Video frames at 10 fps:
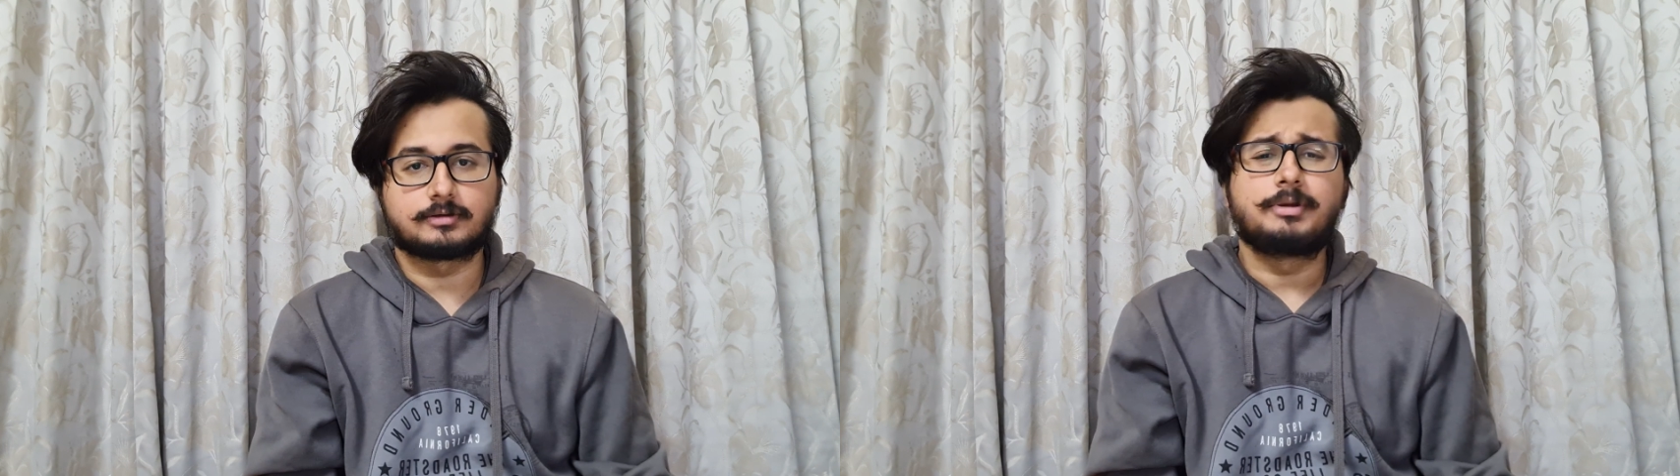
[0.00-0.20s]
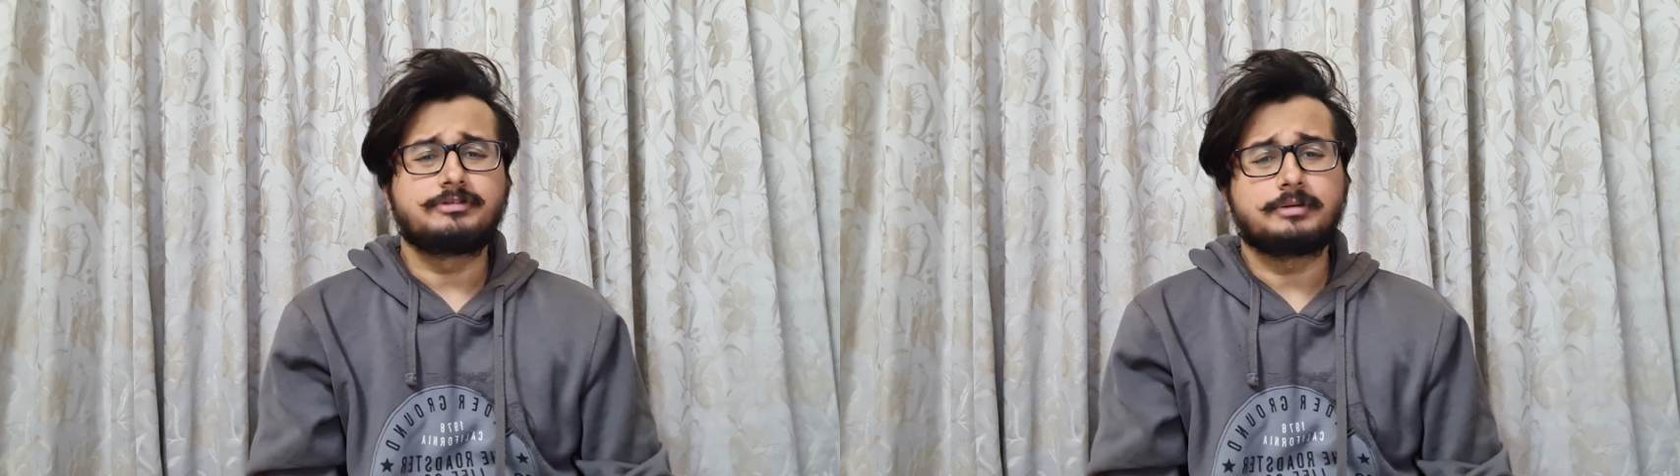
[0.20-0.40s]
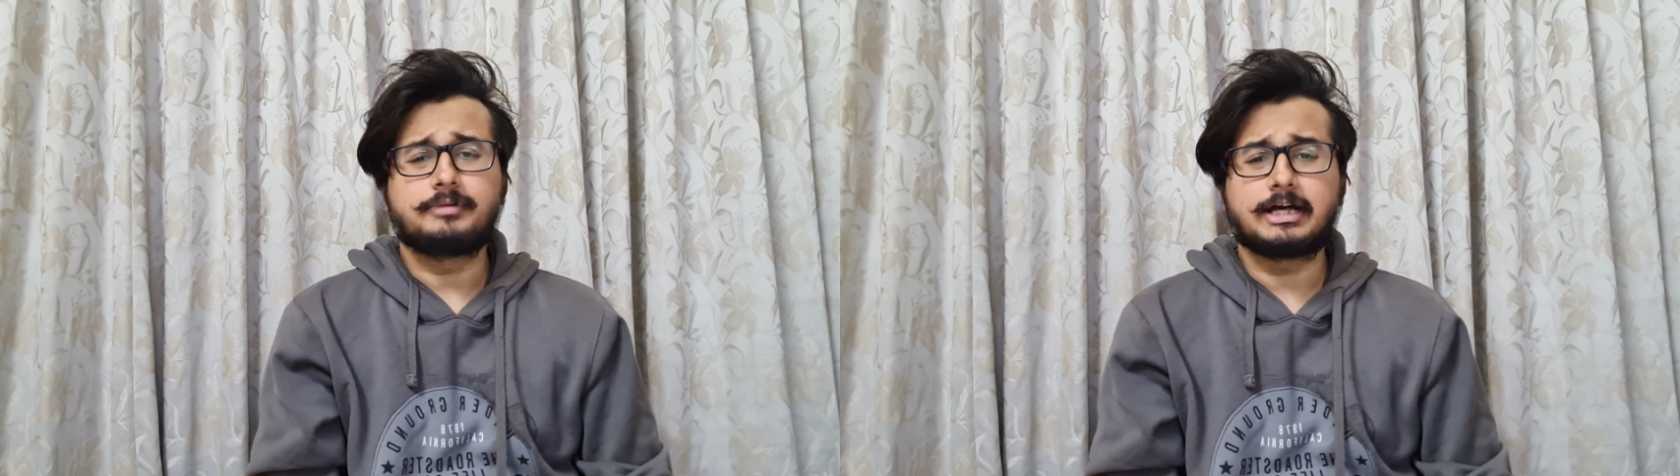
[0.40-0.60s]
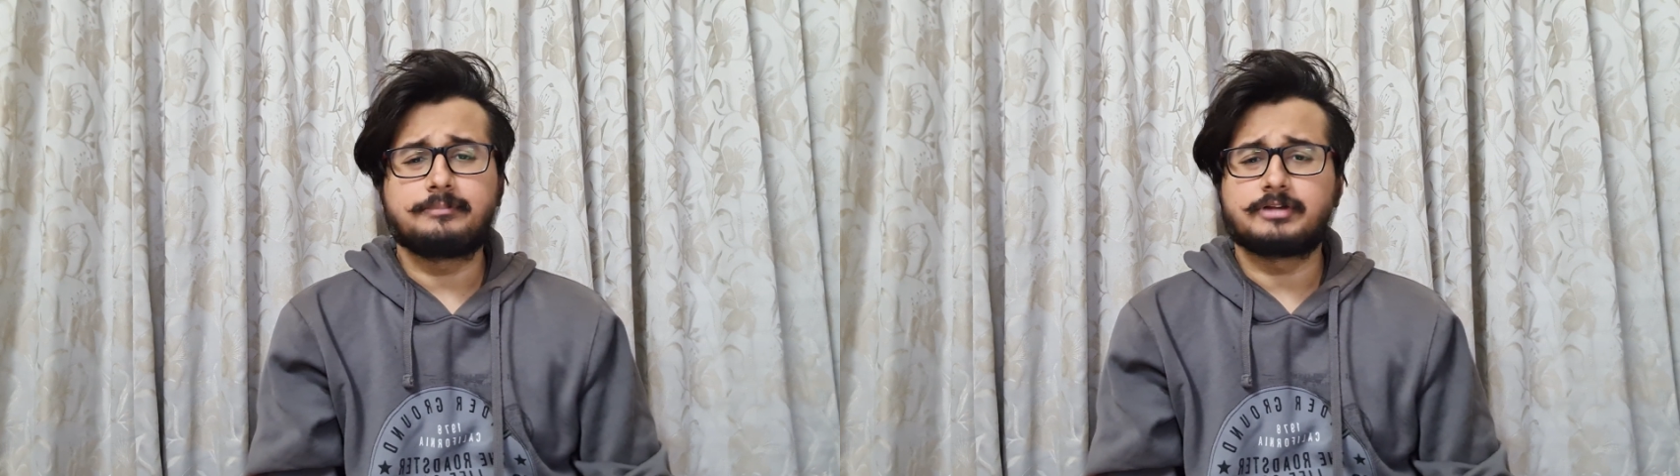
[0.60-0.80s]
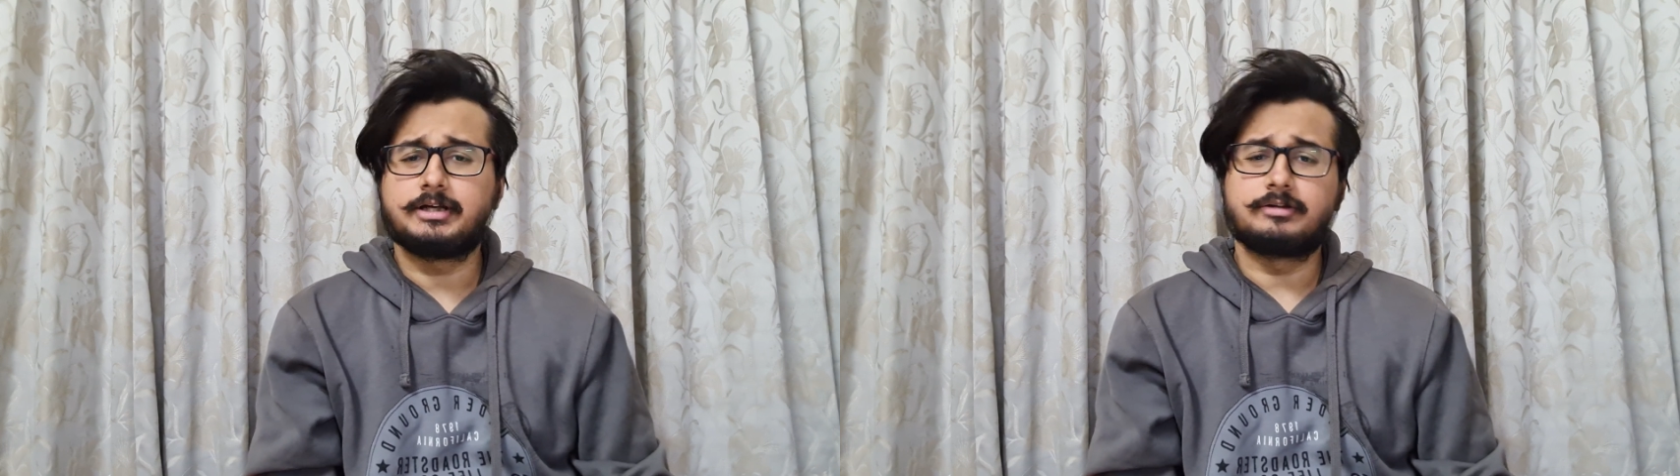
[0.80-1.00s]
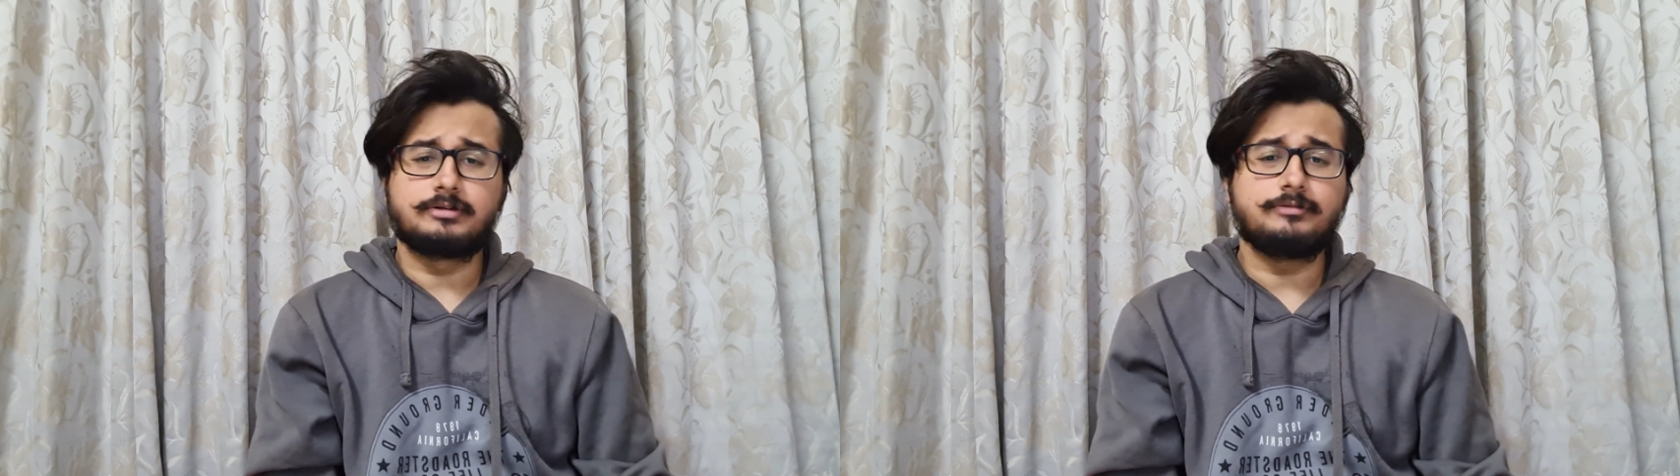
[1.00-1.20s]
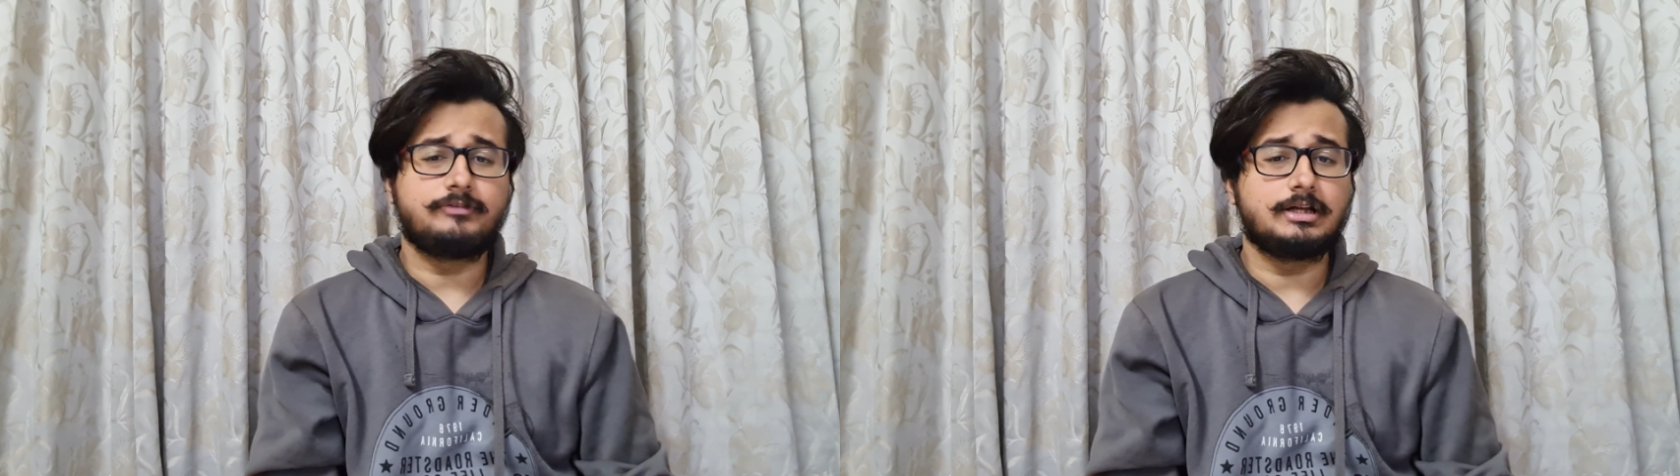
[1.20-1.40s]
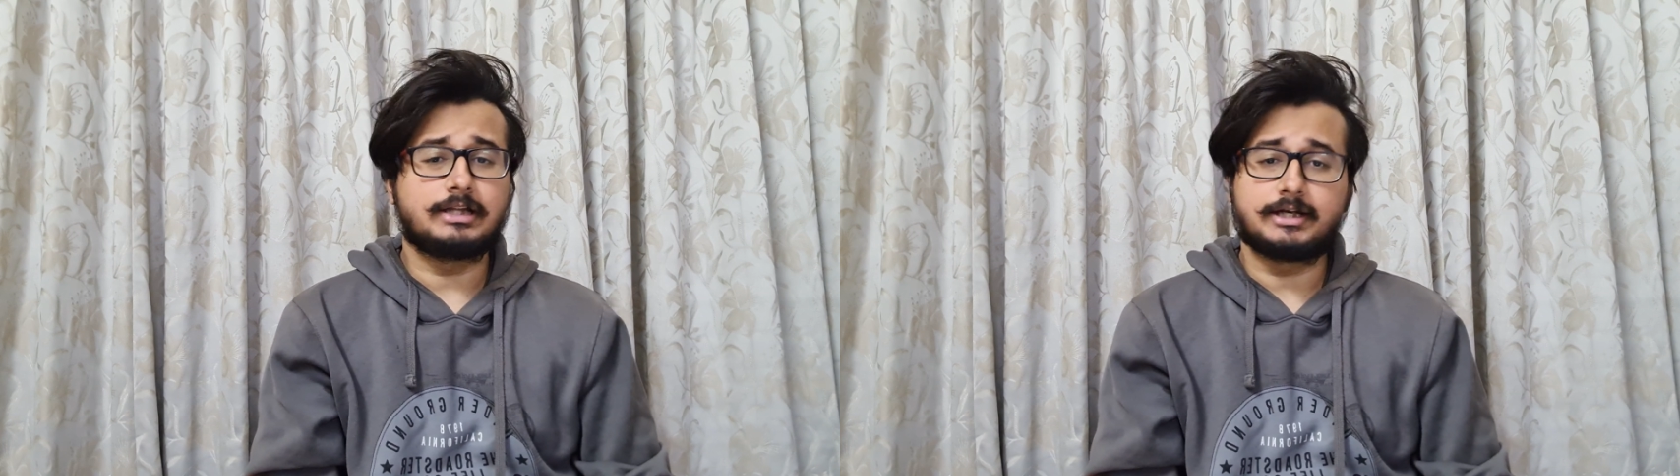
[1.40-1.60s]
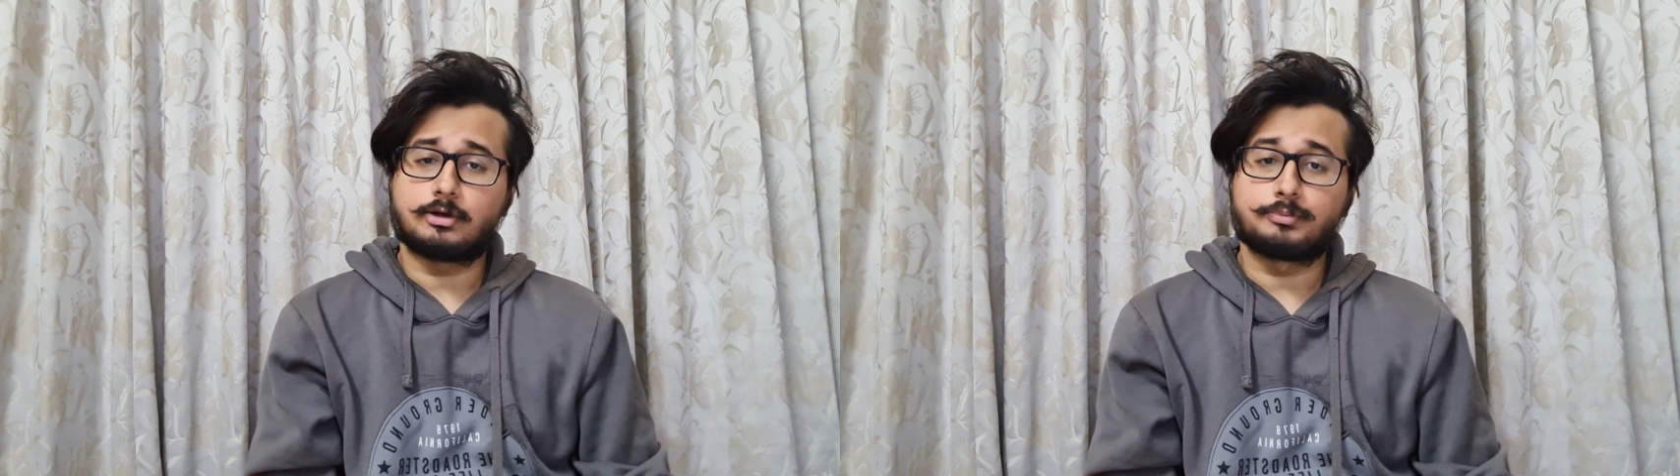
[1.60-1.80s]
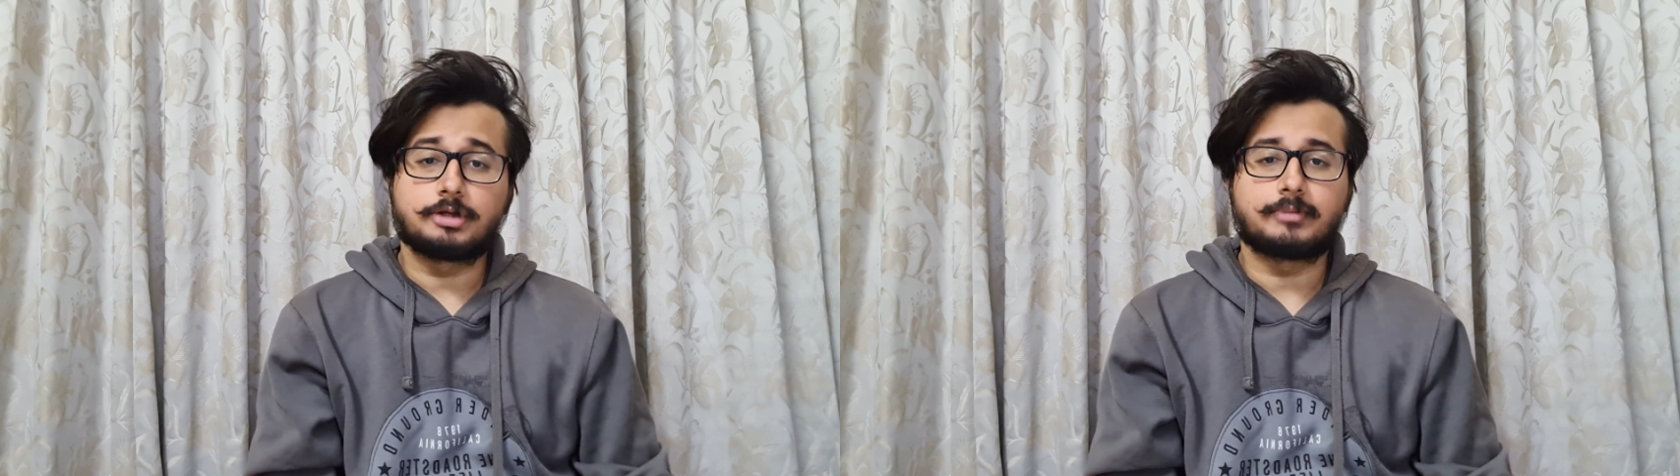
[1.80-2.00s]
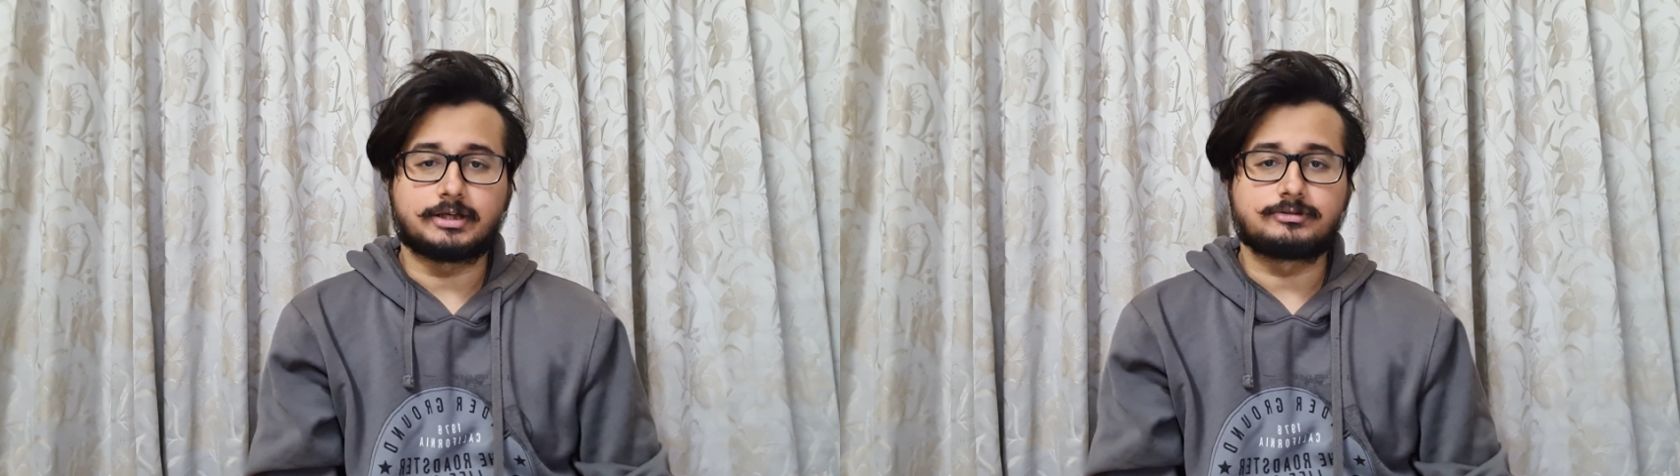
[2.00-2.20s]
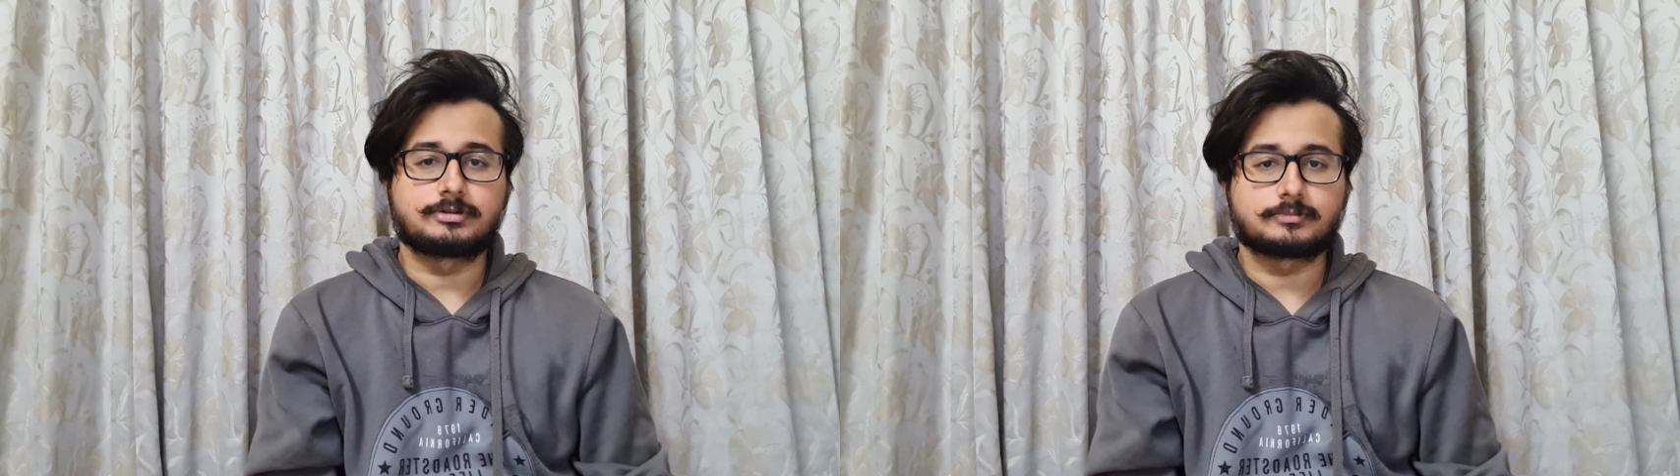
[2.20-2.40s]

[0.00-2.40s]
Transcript: but sometimes it doesn't feel that optimized,